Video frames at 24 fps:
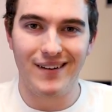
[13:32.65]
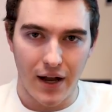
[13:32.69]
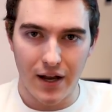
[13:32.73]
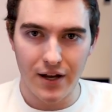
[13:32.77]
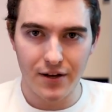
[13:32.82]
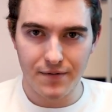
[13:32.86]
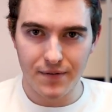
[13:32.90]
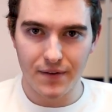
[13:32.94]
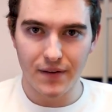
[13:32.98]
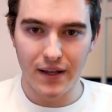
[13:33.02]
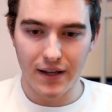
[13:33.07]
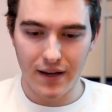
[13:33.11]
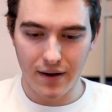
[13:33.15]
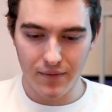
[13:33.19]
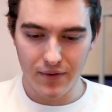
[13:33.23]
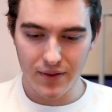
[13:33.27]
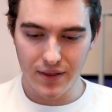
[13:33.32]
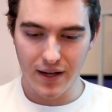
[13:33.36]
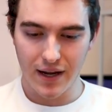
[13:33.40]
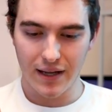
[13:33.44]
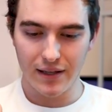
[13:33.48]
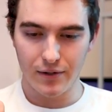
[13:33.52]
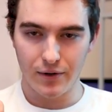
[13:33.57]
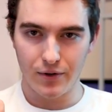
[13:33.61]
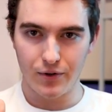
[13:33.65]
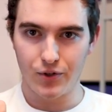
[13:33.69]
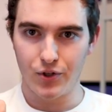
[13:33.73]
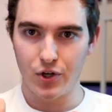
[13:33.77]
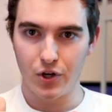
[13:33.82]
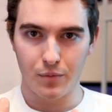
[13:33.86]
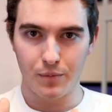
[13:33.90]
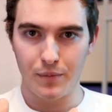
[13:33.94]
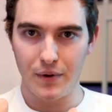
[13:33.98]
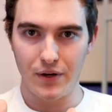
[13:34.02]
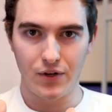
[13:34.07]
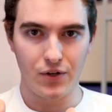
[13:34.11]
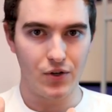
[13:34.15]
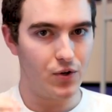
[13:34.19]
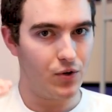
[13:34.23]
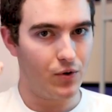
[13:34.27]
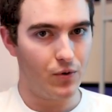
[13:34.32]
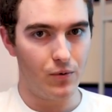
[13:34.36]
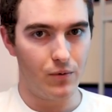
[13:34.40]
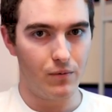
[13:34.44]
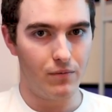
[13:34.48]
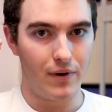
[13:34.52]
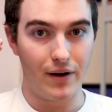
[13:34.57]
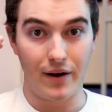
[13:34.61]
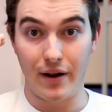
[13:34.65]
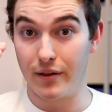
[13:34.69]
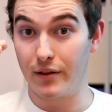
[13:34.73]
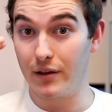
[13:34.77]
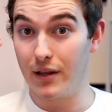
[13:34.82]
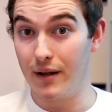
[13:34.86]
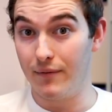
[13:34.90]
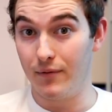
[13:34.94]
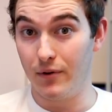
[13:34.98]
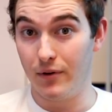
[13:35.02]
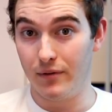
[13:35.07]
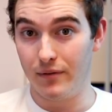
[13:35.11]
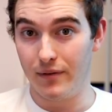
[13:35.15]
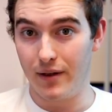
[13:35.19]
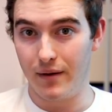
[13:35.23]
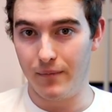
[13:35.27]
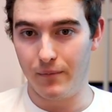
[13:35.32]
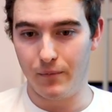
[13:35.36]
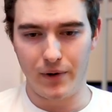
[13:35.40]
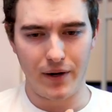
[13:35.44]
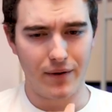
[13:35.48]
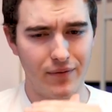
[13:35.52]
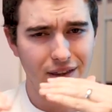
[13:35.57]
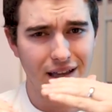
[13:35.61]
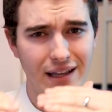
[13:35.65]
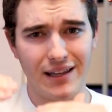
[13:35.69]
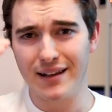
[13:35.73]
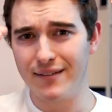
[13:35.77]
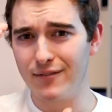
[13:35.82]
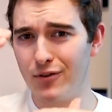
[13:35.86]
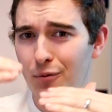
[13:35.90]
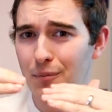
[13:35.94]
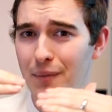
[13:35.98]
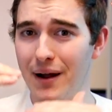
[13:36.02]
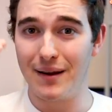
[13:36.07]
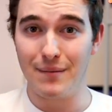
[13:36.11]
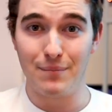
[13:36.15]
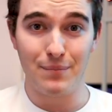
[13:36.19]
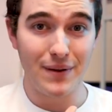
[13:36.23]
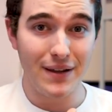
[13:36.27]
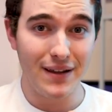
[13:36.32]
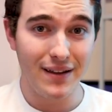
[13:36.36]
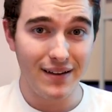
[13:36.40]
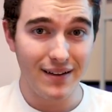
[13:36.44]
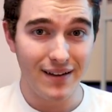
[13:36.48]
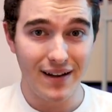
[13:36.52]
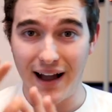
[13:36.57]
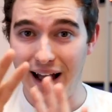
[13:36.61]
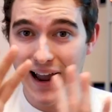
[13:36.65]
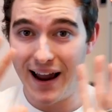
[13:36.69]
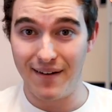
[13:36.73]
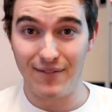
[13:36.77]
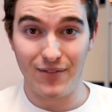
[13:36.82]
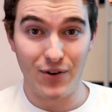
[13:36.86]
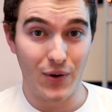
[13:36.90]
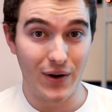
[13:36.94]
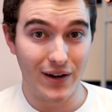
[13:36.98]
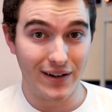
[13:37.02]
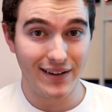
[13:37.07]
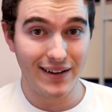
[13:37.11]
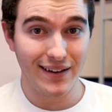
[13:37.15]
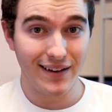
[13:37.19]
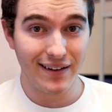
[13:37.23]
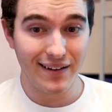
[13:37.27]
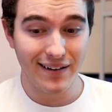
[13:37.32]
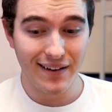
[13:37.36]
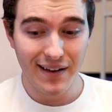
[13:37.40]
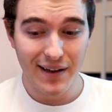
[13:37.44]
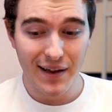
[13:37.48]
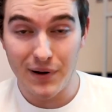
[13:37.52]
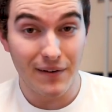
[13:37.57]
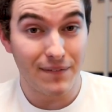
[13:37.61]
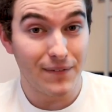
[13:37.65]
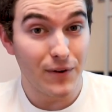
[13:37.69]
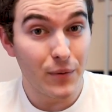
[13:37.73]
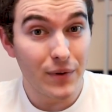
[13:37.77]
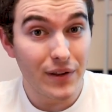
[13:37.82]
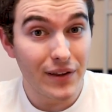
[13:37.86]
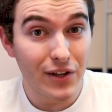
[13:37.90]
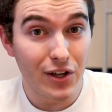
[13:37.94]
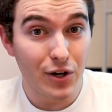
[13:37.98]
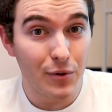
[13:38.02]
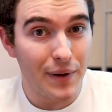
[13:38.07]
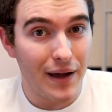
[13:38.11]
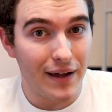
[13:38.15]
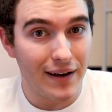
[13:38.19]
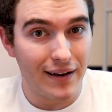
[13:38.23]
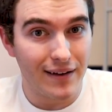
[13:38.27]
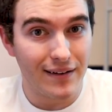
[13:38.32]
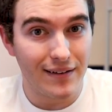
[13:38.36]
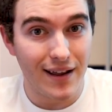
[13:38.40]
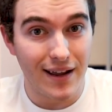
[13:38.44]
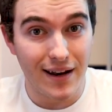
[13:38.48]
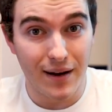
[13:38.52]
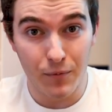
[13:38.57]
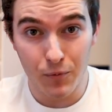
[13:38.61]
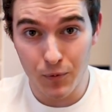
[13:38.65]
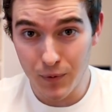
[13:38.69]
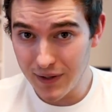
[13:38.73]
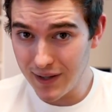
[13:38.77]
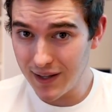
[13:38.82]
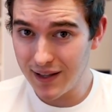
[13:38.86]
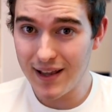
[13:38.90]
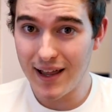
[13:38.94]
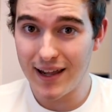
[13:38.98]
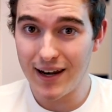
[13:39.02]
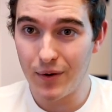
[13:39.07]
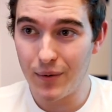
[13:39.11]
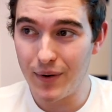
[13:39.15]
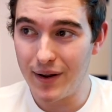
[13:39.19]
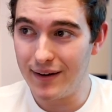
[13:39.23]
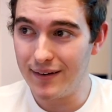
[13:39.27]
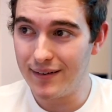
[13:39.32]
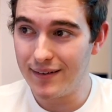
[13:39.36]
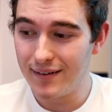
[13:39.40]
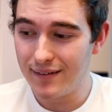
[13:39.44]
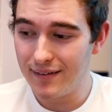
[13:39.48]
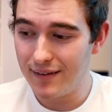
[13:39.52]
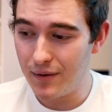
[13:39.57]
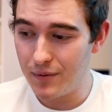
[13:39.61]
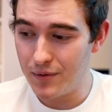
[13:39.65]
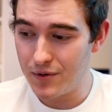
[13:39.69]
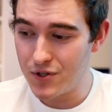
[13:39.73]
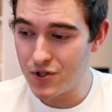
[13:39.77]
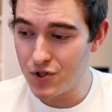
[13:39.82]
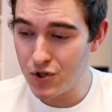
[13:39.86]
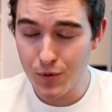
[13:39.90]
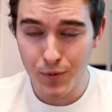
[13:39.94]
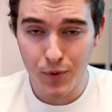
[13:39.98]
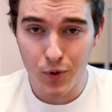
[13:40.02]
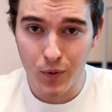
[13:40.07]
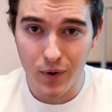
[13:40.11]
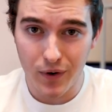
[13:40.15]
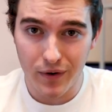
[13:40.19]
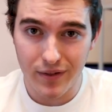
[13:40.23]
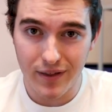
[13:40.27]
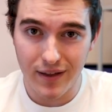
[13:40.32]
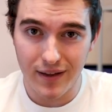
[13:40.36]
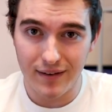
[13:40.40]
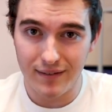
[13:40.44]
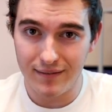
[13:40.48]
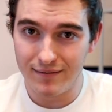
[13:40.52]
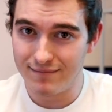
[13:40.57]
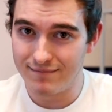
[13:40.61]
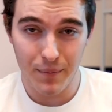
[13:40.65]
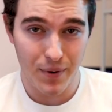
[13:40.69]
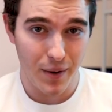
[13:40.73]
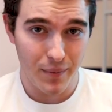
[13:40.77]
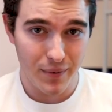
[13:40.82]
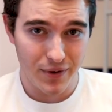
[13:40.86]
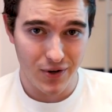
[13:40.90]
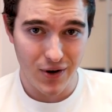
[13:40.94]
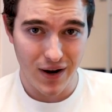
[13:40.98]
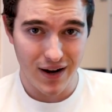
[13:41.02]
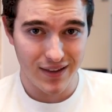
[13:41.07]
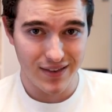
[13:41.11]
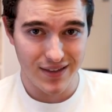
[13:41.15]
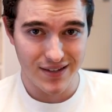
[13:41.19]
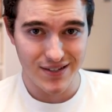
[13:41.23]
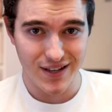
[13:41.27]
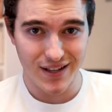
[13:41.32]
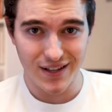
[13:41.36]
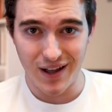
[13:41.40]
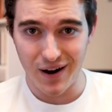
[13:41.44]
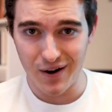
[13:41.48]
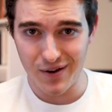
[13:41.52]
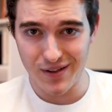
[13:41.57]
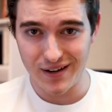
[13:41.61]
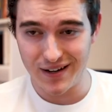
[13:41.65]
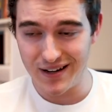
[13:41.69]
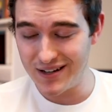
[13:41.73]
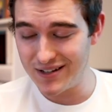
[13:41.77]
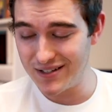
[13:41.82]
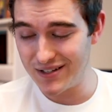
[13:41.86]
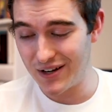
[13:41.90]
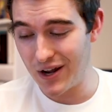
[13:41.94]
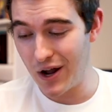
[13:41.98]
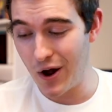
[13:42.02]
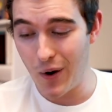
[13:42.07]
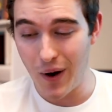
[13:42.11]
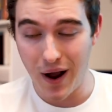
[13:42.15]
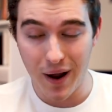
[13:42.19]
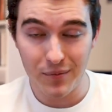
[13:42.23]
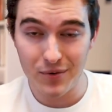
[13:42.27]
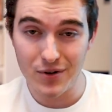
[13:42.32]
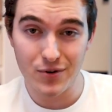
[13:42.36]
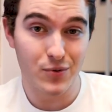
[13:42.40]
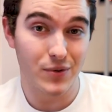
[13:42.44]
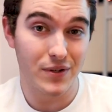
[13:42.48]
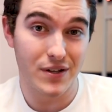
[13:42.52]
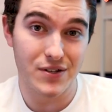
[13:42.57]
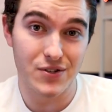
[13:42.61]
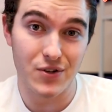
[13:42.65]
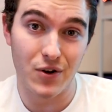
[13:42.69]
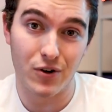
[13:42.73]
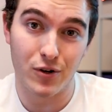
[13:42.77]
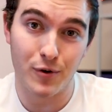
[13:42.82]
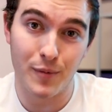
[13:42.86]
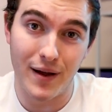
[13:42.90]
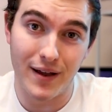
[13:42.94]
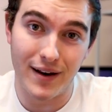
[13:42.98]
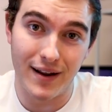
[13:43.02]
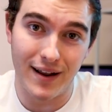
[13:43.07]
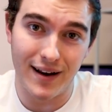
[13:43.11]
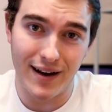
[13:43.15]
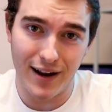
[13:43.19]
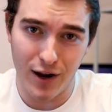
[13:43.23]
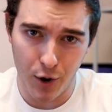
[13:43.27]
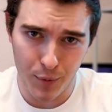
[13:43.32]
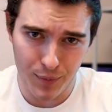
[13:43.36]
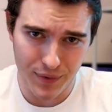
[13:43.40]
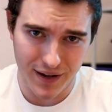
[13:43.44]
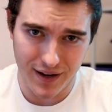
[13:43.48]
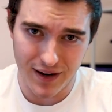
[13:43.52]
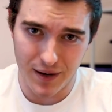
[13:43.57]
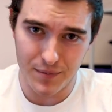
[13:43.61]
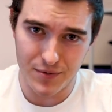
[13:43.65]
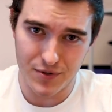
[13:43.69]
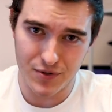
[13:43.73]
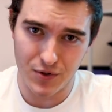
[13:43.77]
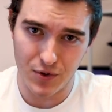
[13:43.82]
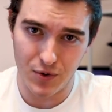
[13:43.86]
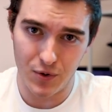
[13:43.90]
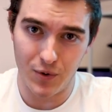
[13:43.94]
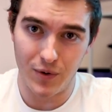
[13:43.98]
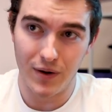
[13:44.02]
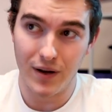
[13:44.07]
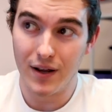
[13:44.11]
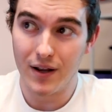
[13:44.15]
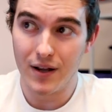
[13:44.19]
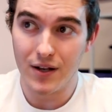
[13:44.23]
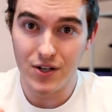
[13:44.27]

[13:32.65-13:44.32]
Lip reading: I just feel like everything I learned took me to another level. And whatever that level might be, I have no idea, but I feel really good about it. And I'm really glad I went. It was super worth it. I'm probably dragging this on longer than it needs to go. I'm just really stoked about it, and I hope that comes through